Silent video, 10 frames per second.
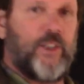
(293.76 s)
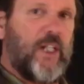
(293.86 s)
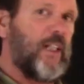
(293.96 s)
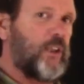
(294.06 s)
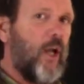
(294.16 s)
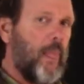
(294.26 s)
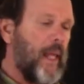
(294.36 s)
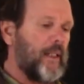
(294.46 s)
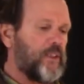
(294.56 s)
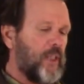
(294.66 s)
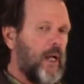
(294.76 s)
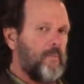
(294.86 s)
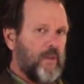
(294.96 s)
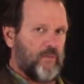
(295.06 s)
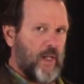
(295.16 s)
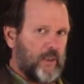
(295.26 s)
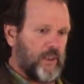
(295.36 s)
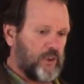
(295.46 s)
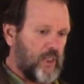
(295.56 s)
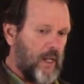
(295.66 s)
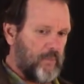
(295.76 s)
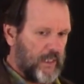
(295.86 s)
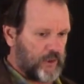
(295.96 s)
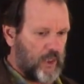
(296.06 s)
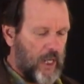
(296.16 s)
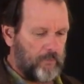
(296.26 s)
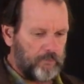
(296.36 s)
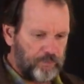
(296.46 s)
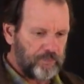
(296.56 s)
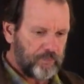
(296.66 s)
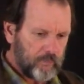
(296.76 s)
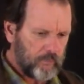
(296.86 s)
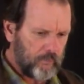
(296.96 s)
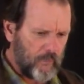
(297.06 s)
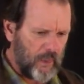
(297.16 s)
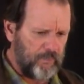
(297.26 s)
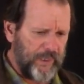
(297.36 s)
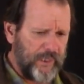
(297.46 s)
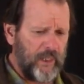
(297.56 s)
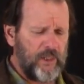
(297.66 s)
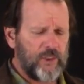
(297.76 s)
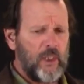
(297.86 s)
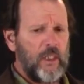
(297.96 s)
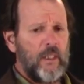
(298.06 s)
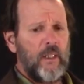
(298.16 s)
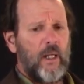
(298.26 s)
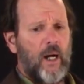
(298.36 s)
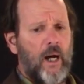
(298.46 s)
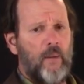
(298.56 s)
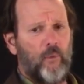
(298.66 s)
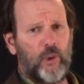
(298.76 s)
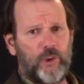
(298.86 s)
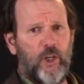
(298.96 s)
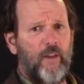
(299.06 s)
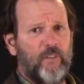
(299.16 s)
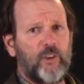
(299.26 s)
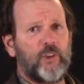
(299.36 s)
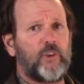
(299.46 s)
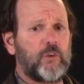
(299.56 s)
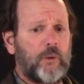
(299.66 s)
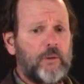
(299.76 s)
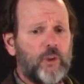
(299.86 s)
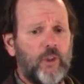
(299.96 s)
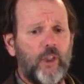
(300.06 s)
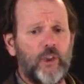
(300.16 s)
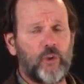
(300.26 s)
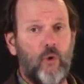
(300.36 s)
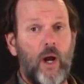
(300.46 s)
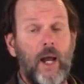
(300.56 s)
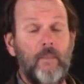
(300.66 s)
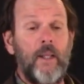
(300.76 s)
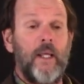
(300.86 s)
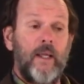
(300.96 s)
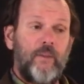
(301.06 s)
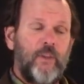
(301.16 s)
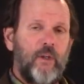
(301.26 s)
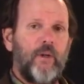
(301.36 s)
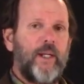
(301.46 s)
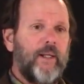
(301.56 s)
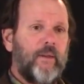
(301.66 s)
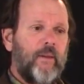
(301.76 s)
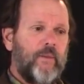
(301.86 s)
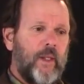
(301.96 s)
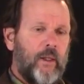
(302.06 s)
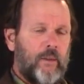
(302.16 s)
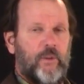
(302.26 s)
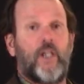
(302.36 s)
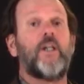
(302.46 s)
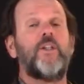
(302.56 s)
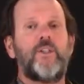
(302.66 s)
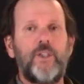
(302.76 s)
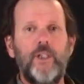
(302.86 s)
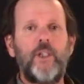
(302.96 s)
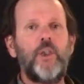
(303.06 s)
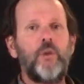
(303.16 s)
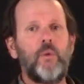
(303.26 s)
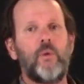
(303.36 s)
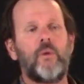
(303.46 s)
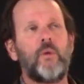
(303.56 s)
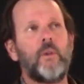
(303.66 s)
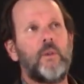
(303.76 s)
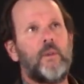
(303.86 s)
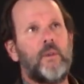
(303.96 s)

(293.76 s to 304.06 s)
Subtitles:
to touch on that some, if not this time, next time, because we'll show you verses of Scripture that describe during the continual